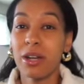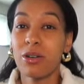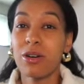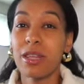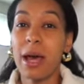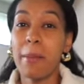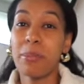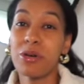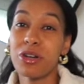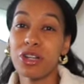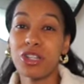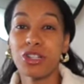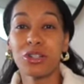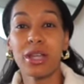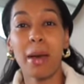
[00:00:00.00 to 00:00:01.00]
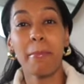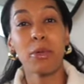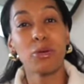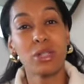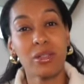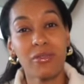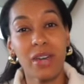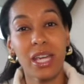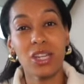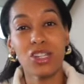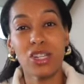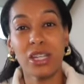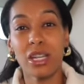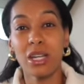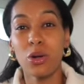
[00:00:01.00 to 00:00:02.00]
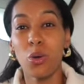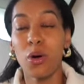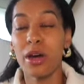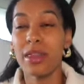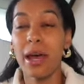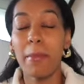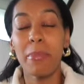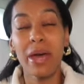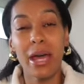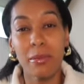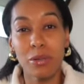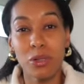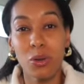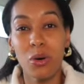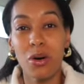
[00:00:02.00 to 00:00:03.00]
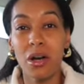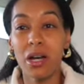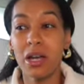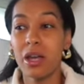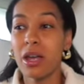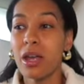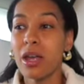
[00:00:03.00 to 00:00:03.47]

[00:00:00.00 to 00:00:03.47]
or that push or that motivation or that pep talk.